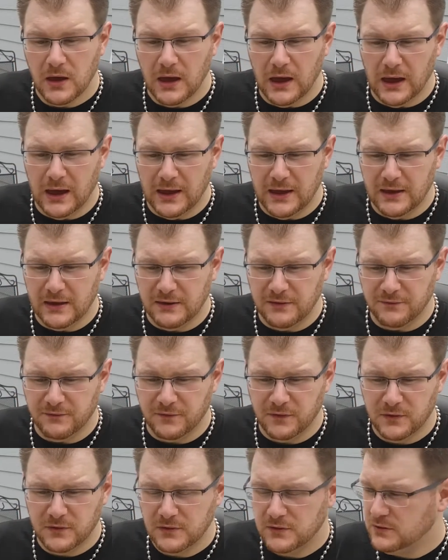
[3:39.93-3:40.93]
I have
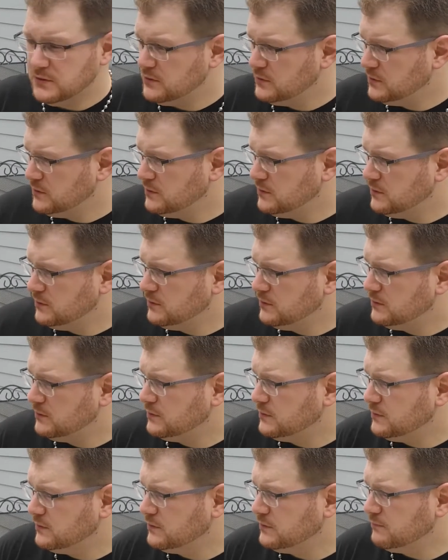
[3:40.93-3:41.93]

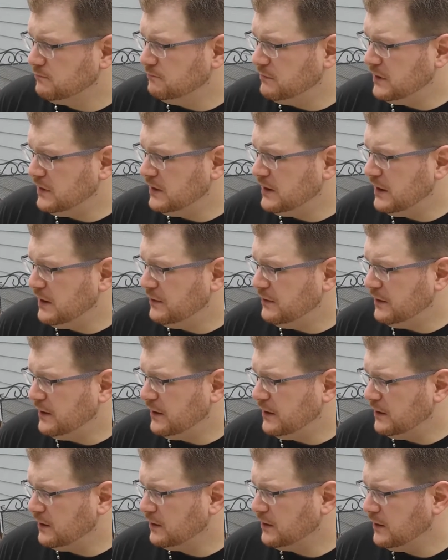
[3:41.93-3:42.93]
been down
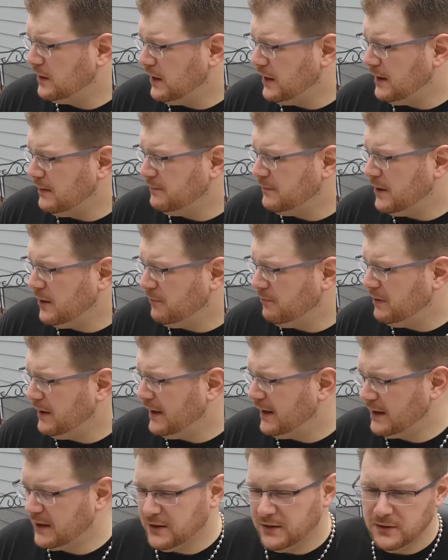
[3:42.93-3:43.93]
there, I am now
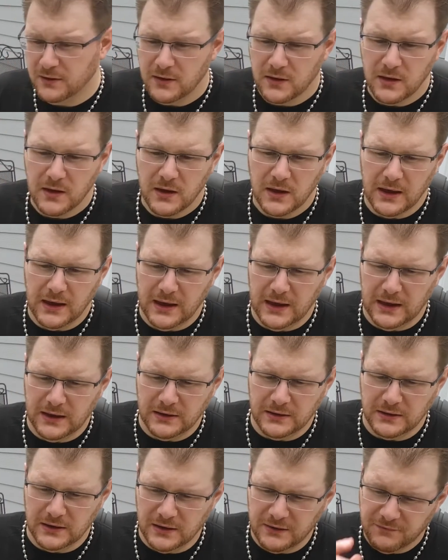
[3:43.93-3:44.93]
back,
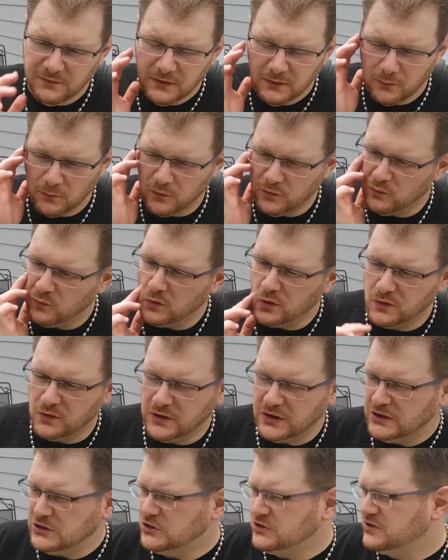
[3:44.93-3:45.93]
and if anyone was
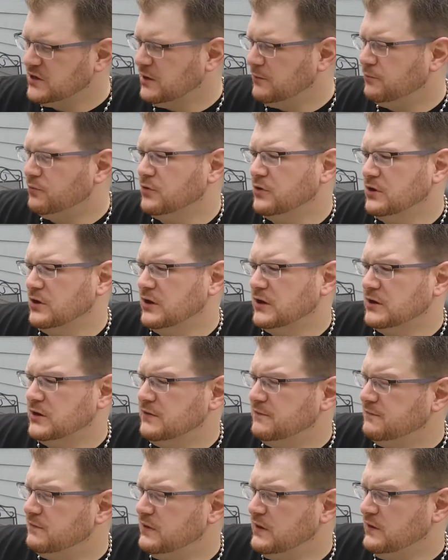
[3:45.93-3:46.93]
wondering just how
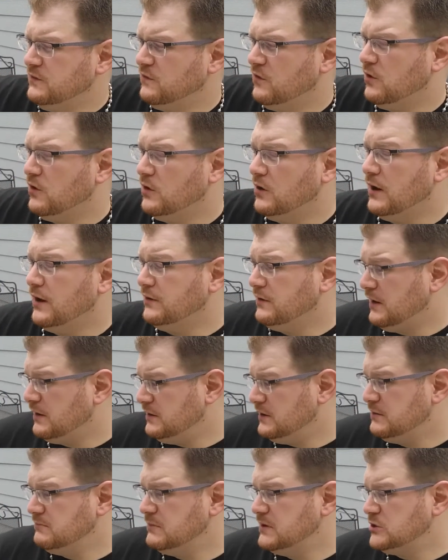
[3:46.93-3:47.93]
productive these are, I
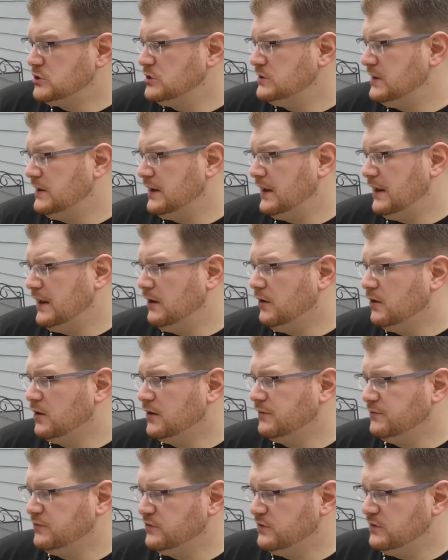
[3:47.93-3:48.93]
did mention that I had
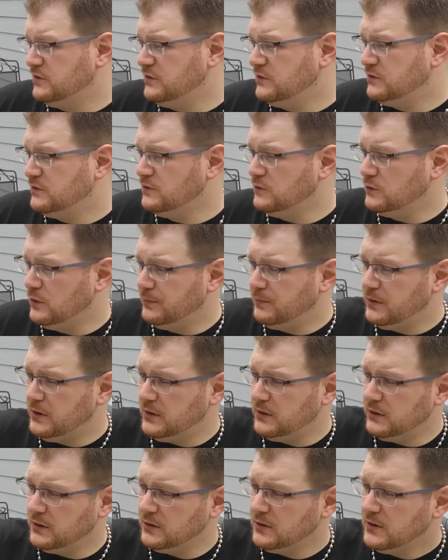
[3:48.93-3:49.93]
harvested the two up
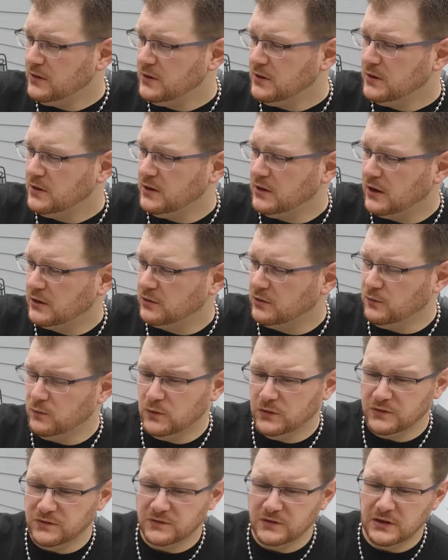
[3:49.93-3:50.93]
here, not the
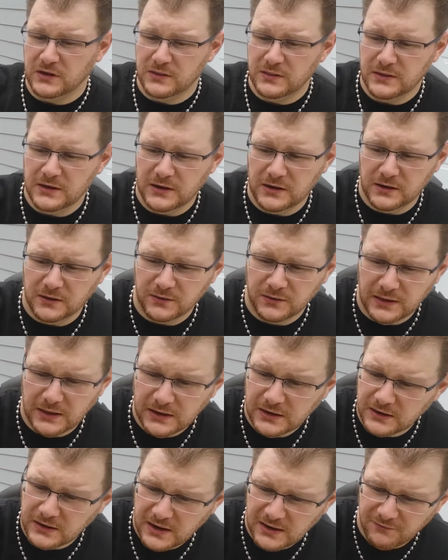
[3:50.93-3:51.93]
ones down there. They
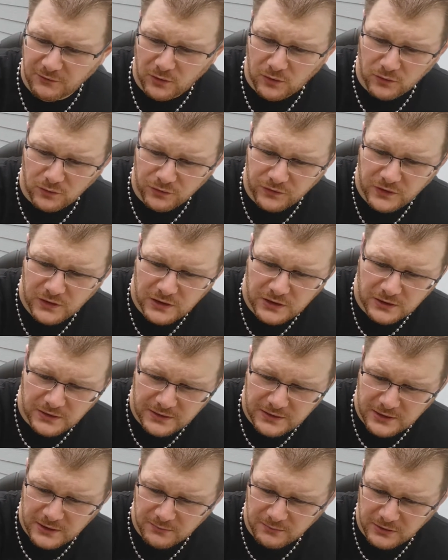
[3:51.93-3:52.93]
didn't have a whole ton on
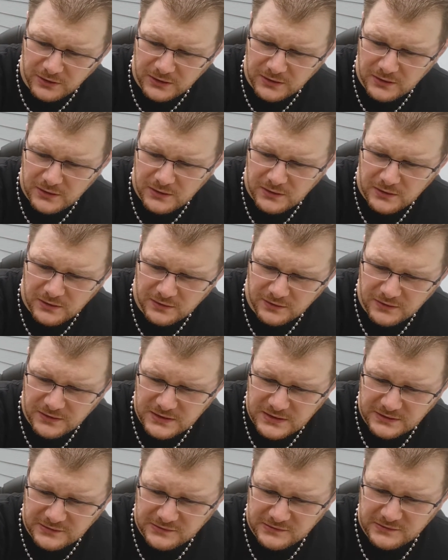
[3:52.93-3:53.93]
there, but
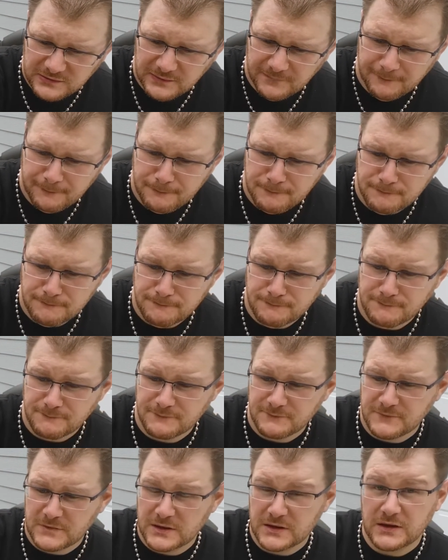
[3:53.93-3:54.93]
this
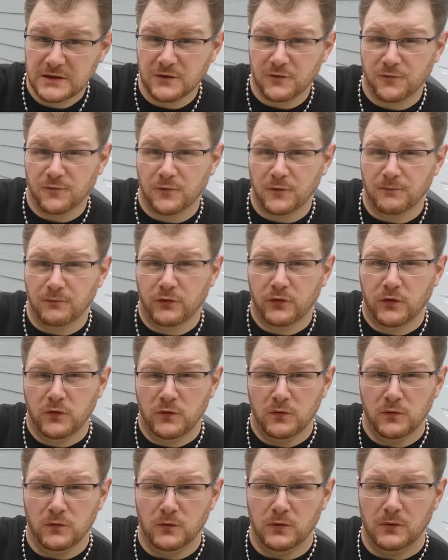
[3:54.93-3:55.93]
is from
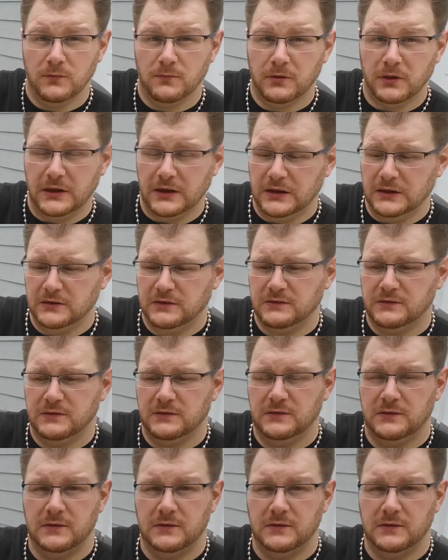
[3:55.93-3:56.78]
2 plants.